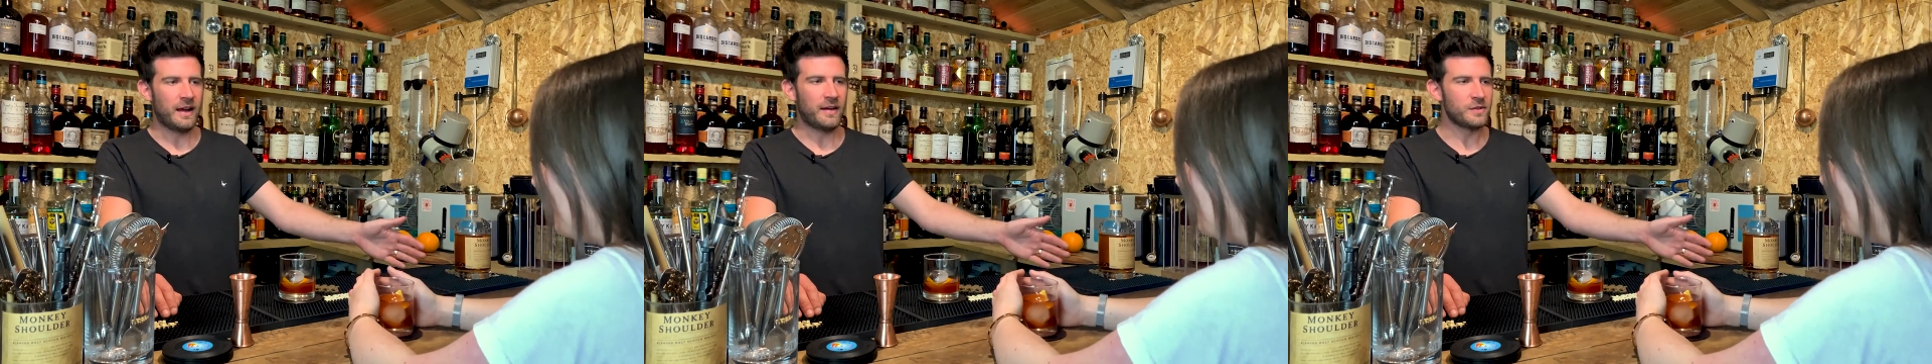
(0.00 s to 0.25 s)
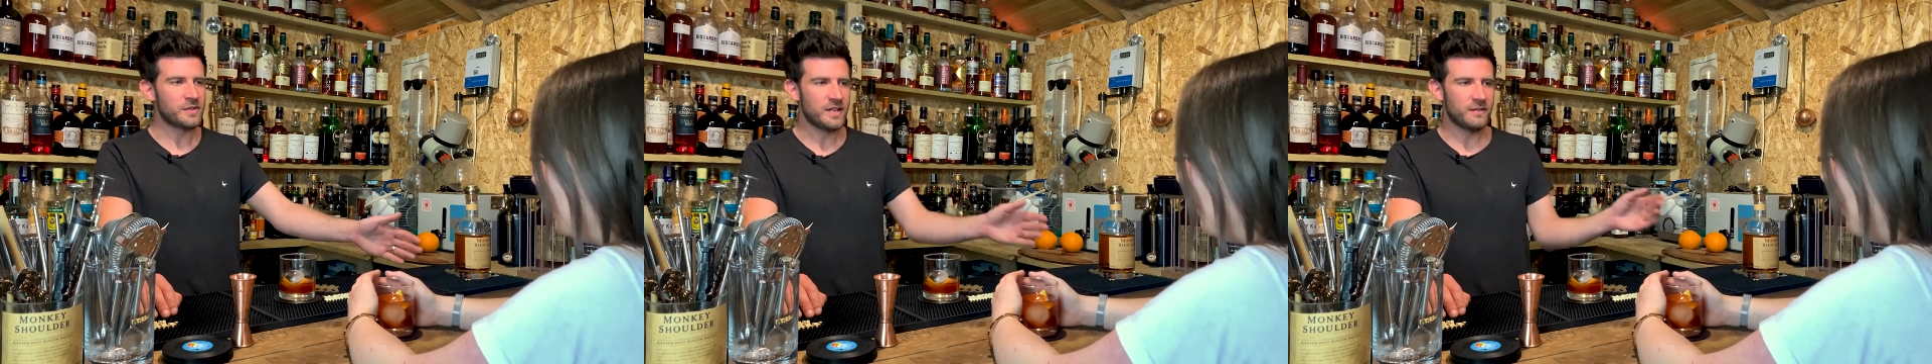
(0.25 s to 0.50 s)

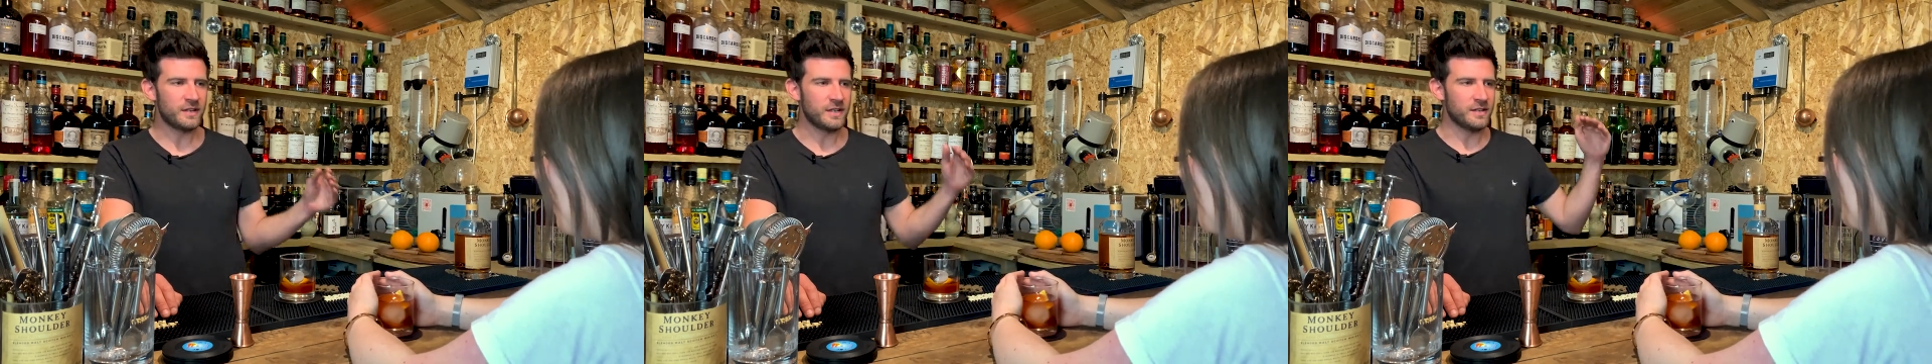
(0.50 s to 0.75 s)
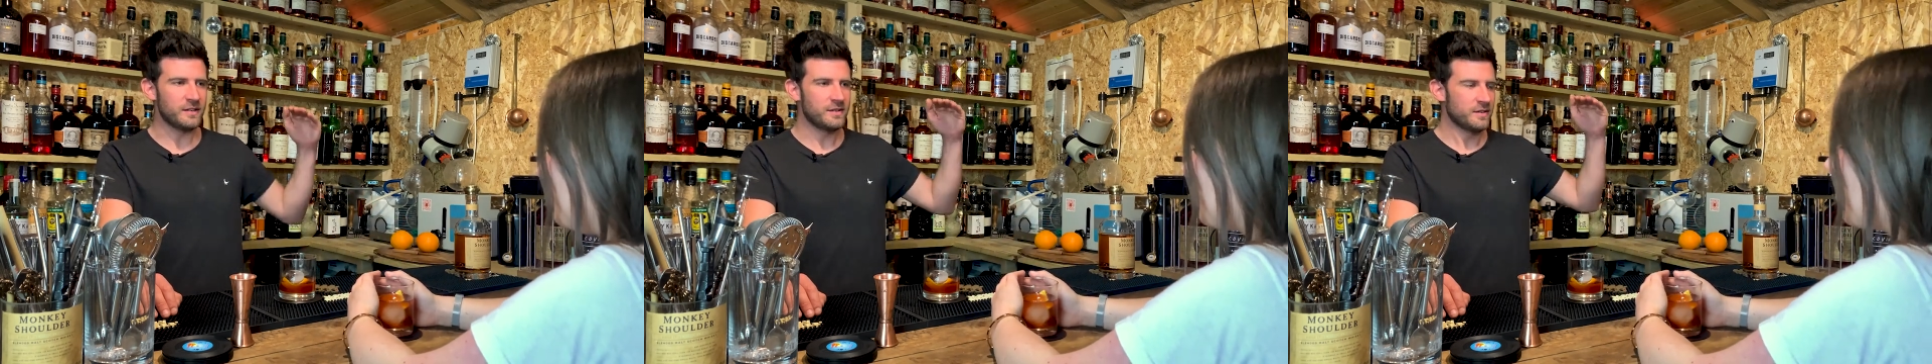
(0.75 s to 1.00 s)
And the C
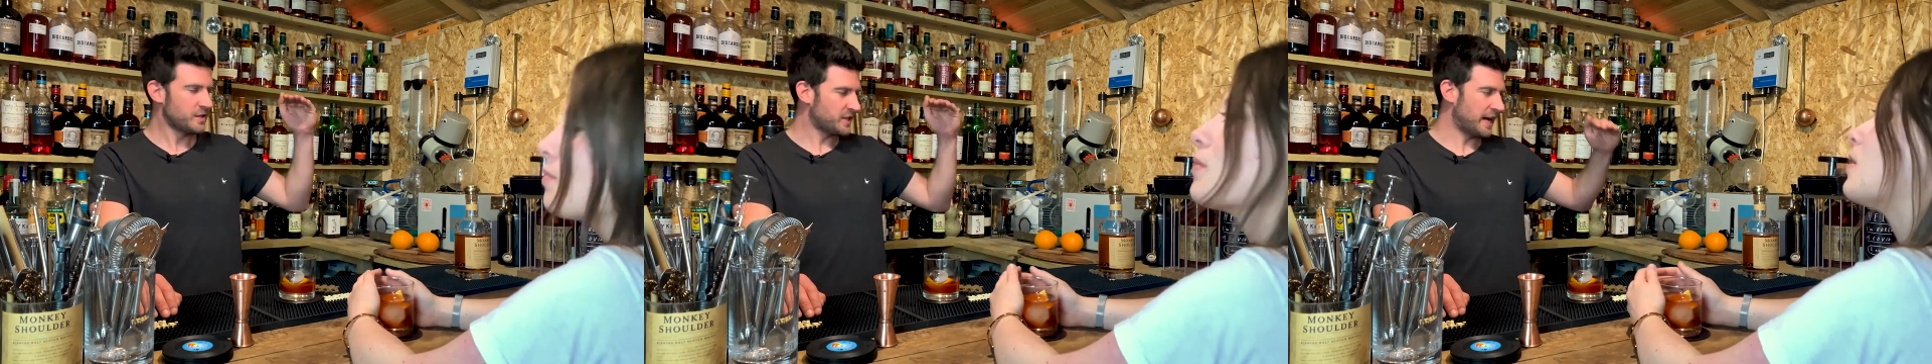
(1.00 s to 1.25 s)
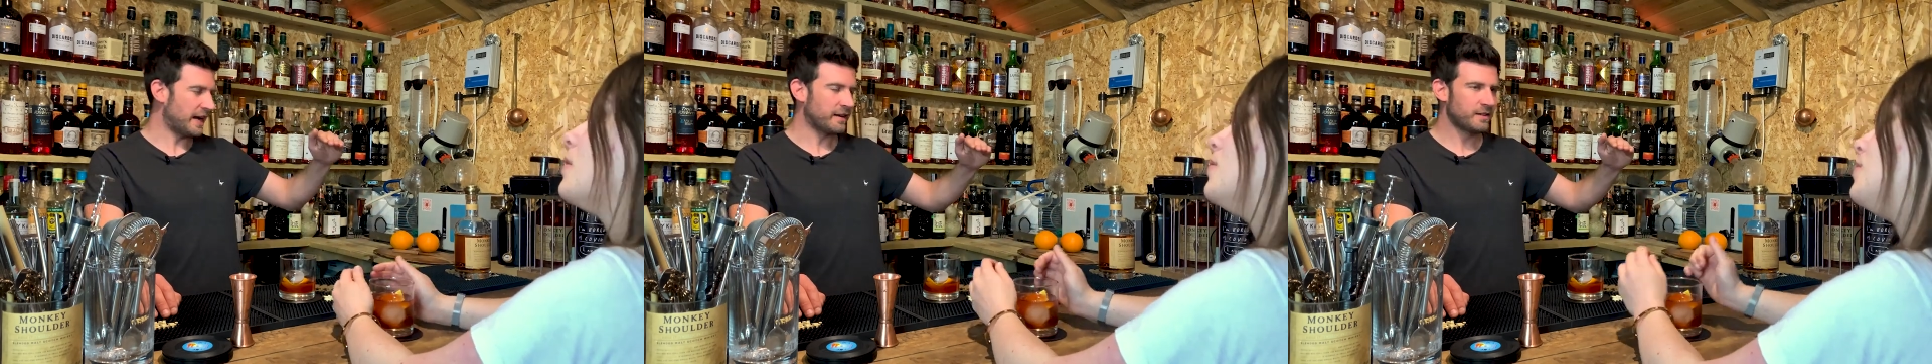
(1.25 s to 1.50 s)
V
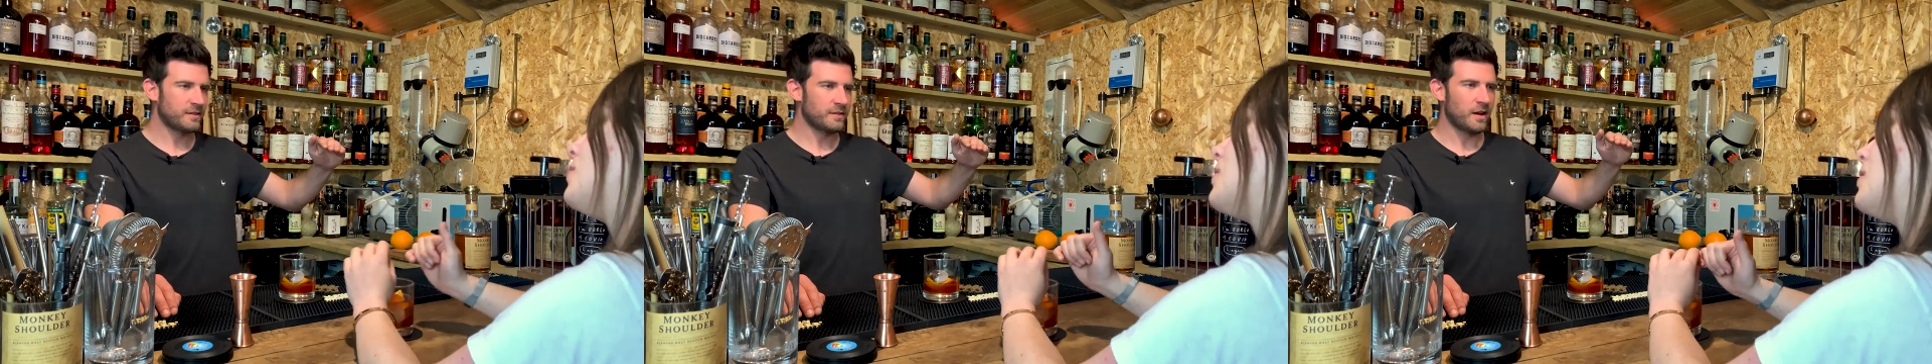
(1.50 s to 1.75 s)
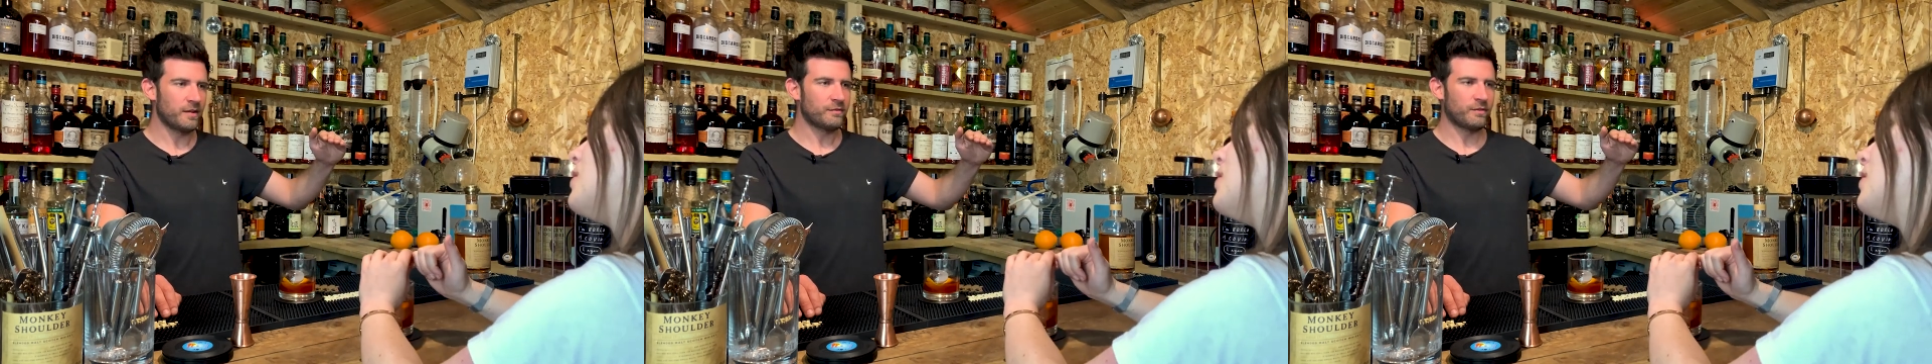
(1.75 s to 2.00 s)
stack
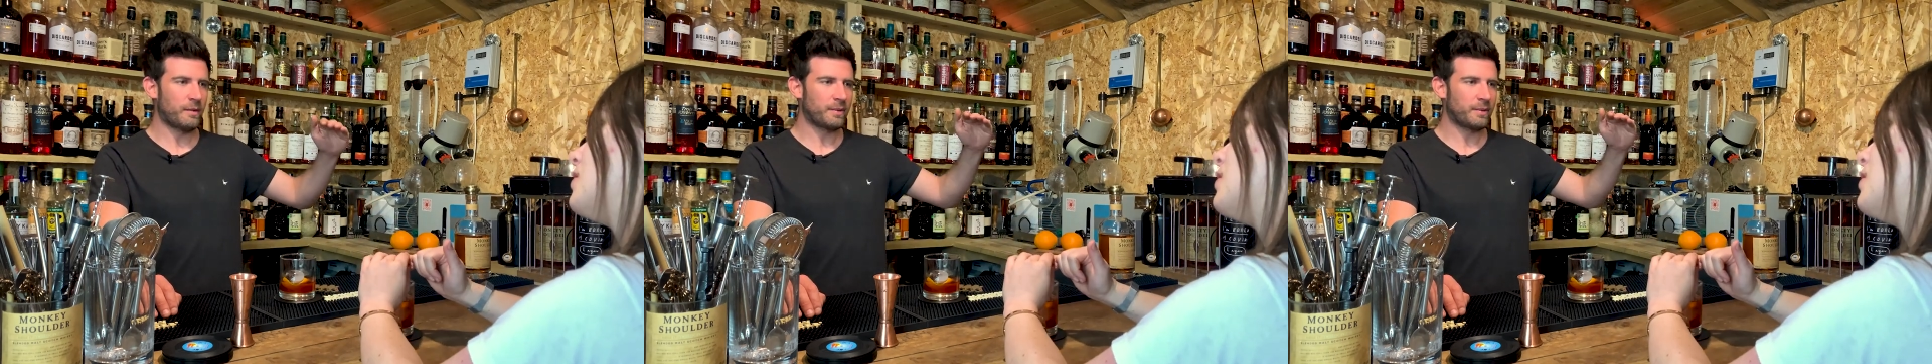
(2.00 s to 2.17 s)
for